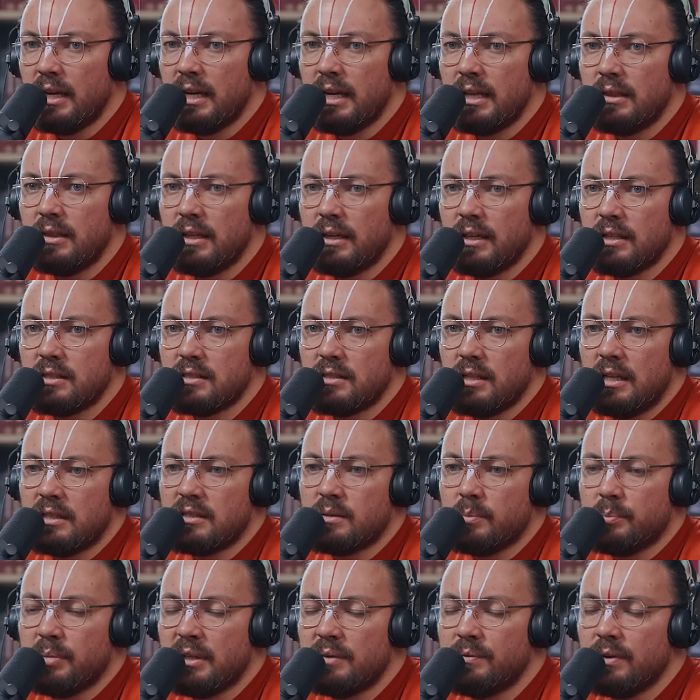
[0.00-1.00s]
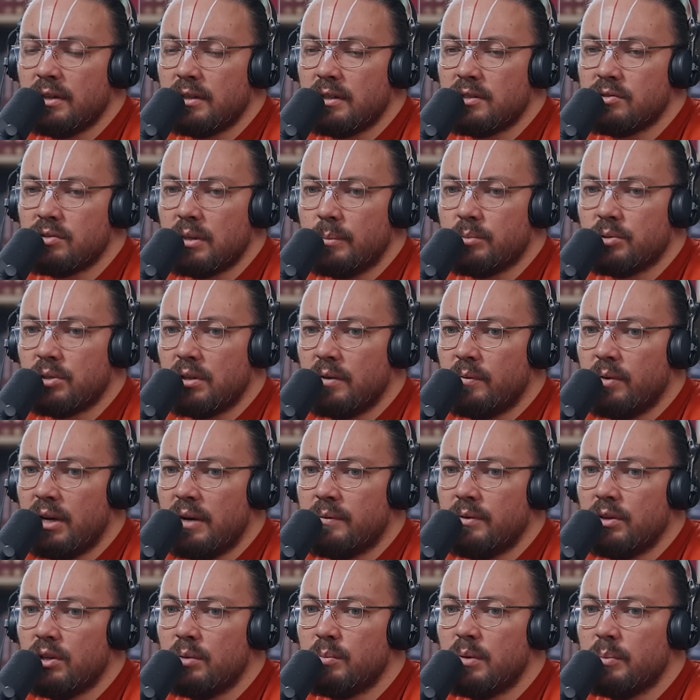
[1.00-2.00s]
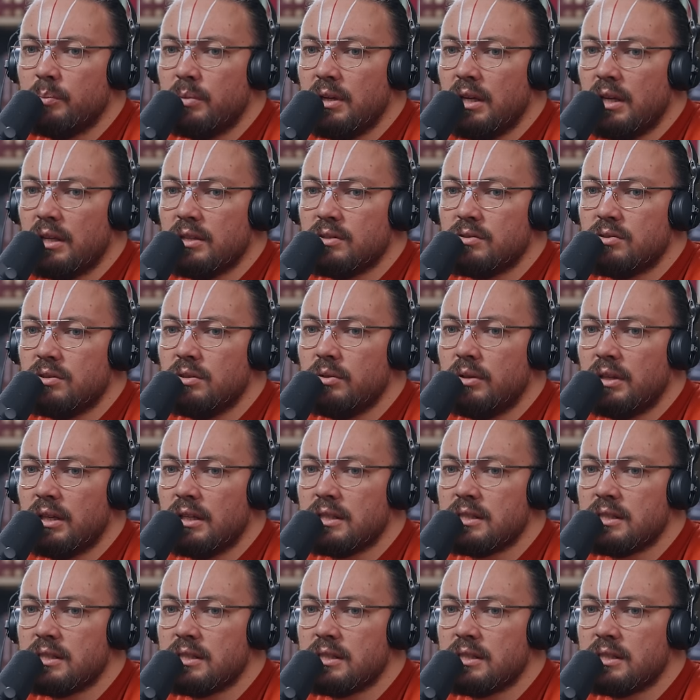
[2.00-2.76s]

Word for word: and I think it's it's a perfect description of what every human being is doing.